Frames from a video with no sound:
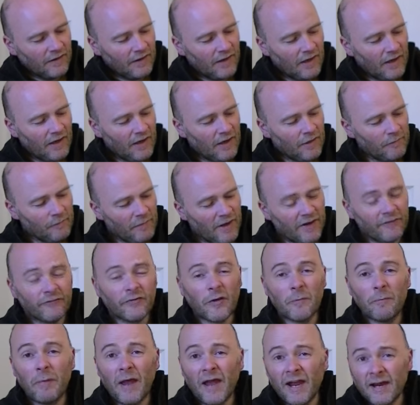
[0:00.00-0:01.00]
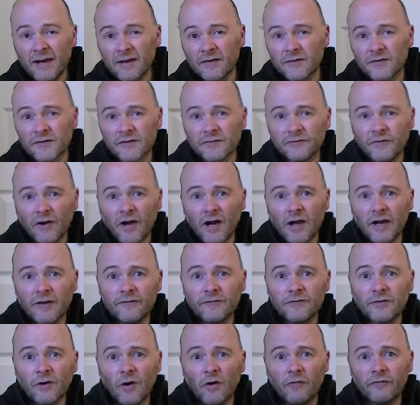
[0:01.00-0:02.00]
Um, if the back has
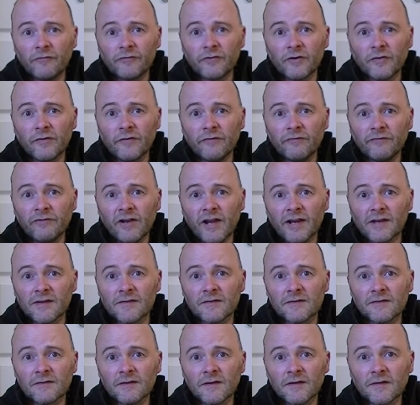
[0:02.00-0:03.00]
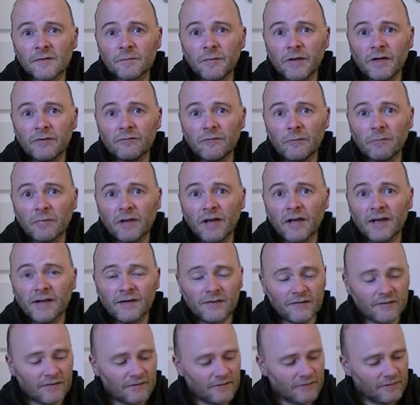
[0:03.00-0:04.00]
survived, often the flex has been
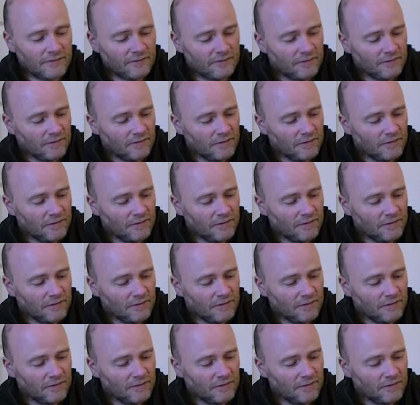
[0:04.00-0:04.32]
replaced.